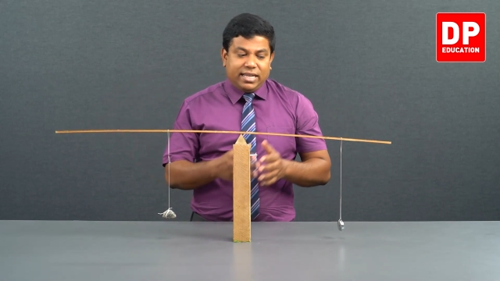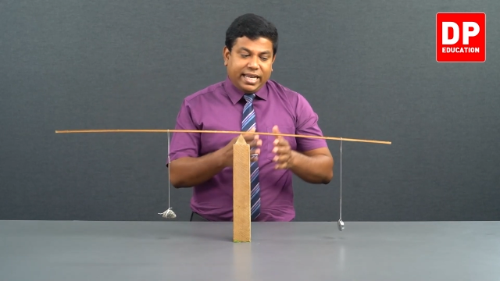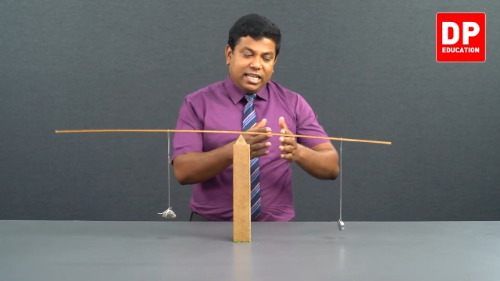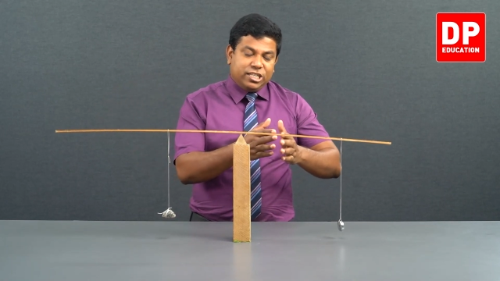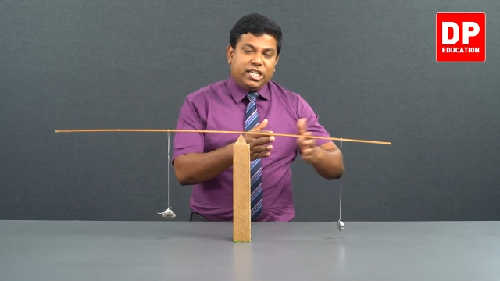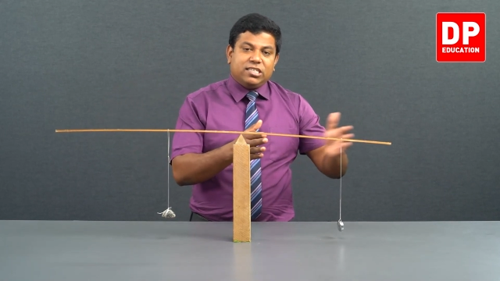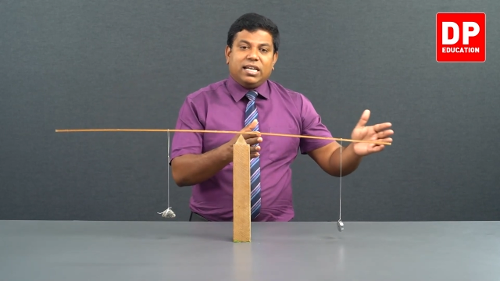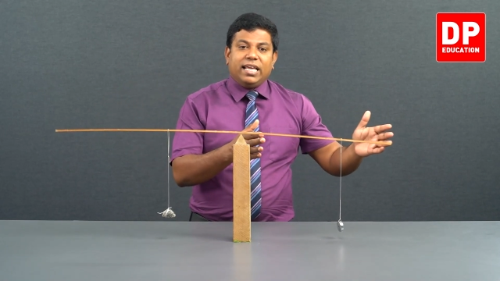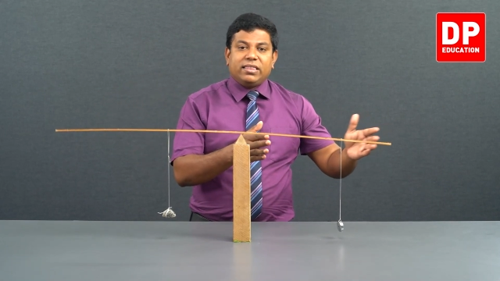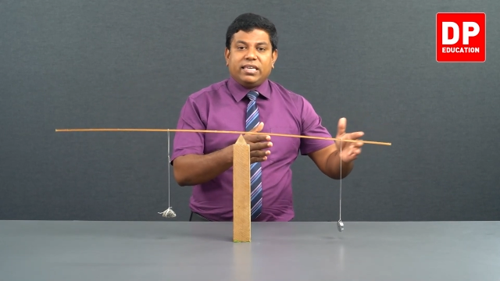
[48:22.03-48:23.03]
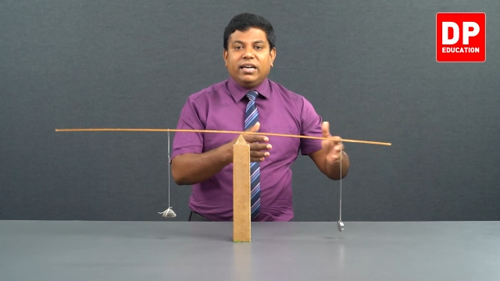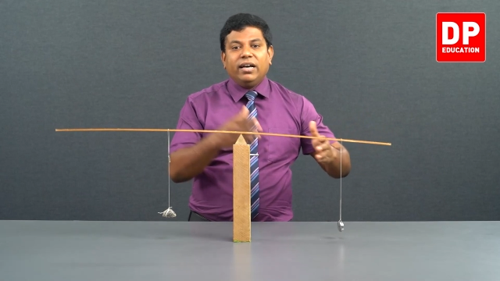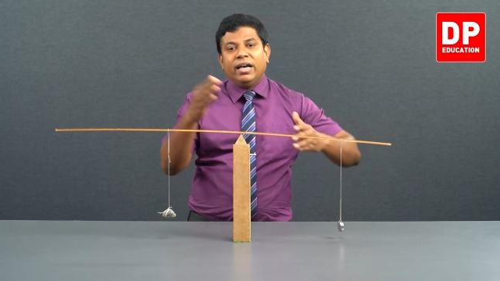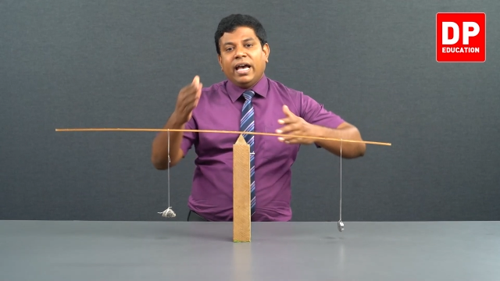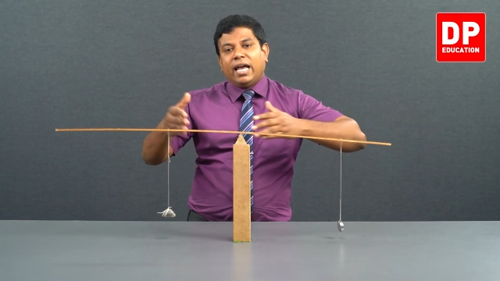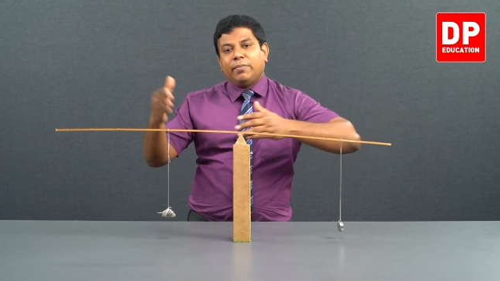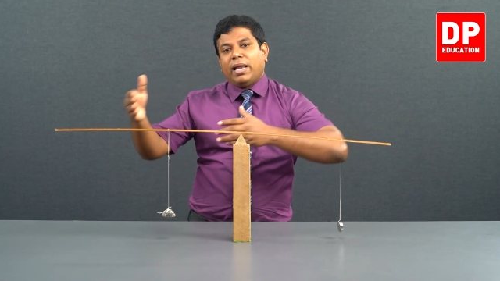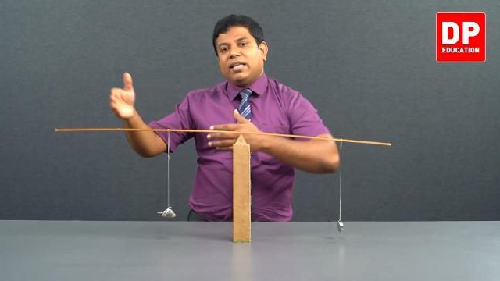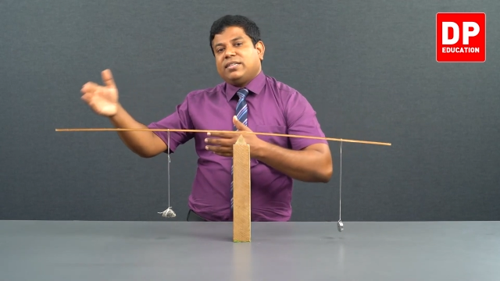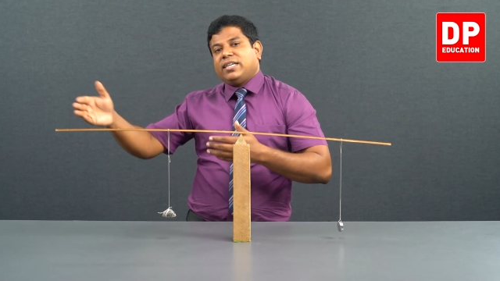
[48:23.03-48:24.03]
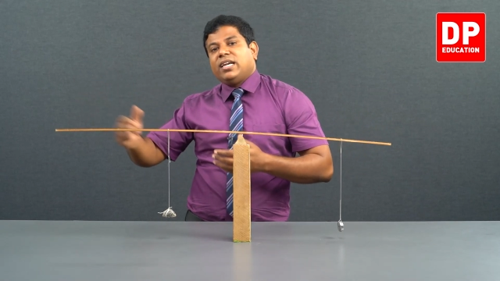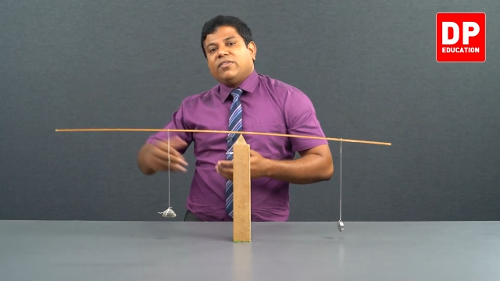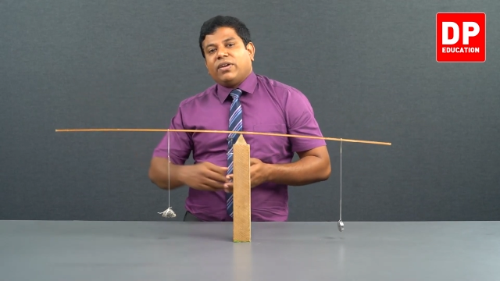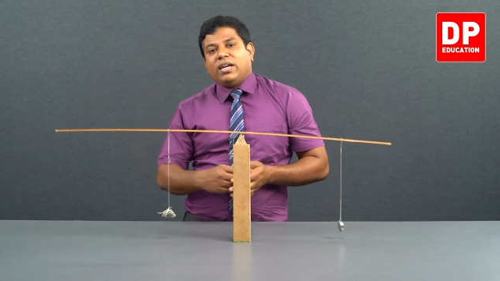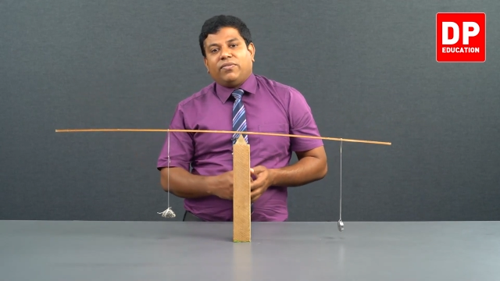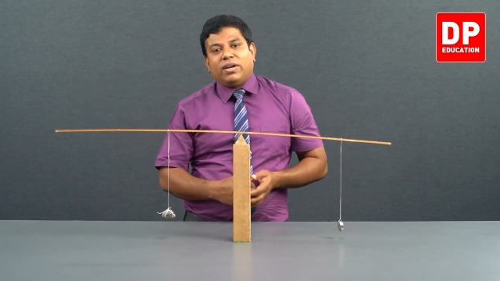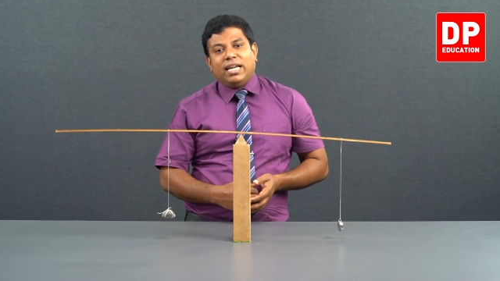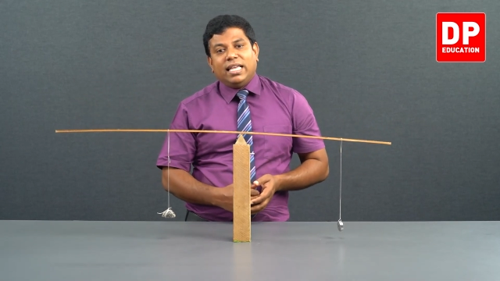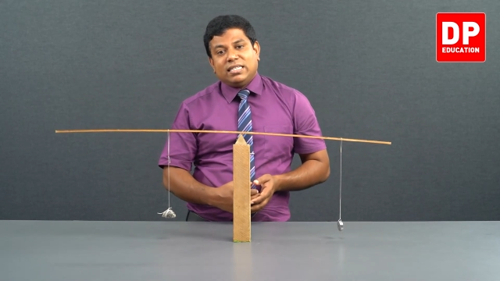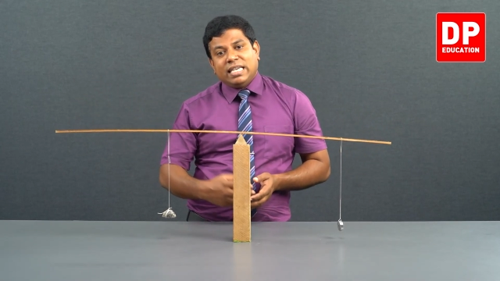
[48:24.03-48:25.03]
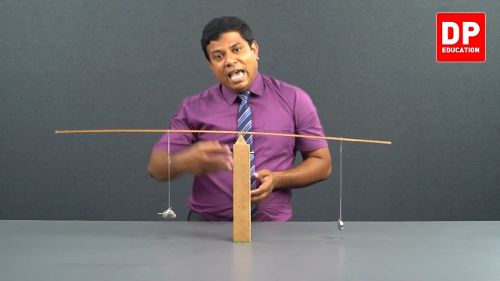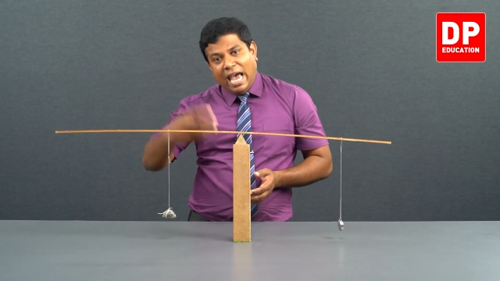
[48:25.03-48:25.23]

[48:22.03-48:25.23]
I can change the length here and balance it at different lengths,